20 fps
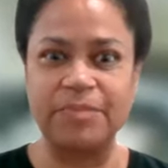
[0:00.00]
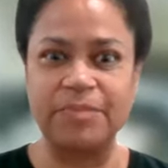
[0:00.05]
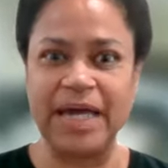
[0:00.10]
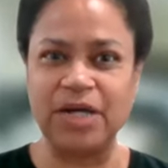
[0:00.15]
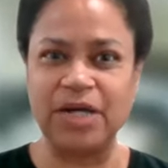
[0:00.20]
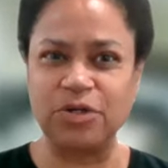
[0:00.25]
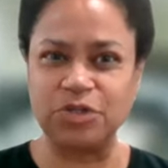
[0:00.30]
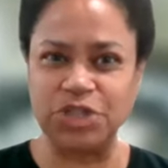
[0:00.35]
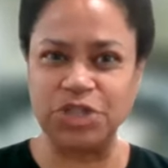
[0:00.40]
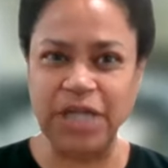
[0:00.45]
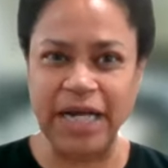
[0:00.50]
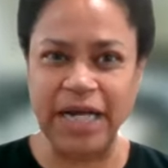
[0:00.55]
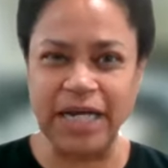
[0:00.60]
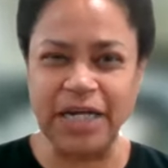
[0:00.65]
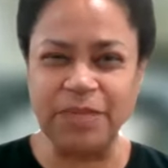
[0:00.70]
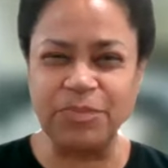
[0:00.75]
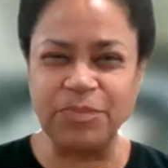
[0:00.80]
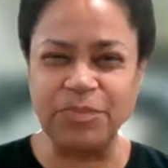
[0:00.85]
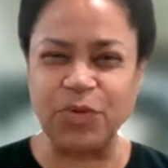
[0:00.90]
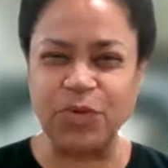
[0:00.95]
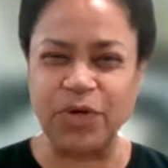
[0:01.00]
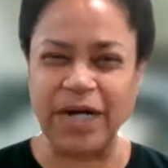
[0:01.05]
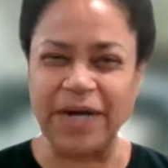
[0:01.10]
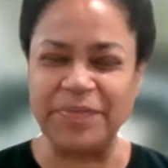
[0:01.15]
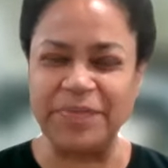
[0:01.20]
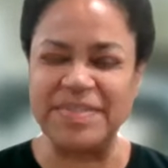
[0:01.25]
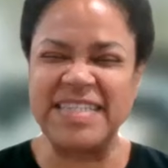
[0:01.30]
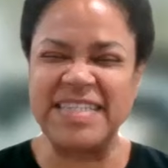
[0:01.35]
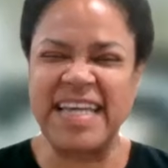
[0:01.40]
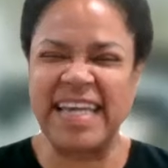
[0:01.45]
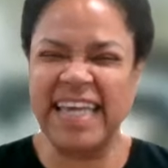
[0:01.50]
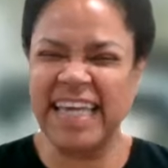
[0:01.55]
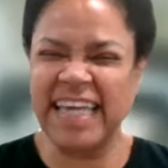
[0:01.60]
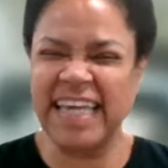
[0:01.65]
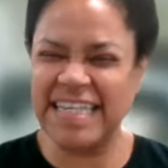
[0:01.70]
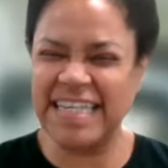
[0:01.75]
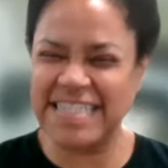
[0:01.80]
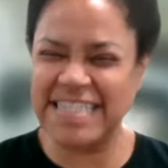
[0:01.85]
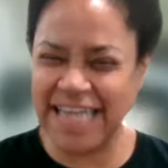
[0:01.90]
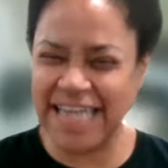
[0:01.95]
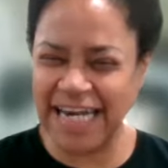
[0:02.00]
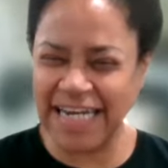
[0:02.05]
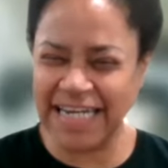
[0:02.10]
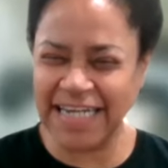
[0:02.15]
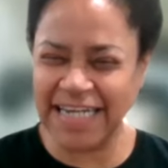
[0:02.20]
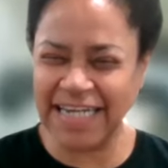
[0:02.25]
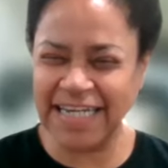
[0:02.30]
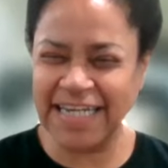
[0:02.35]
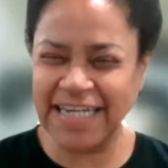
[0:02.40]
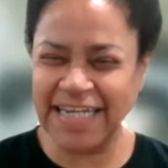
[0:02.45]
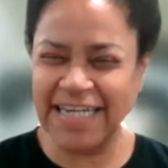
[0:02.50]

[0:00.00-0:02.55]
energetic, more I would say kinesthetic,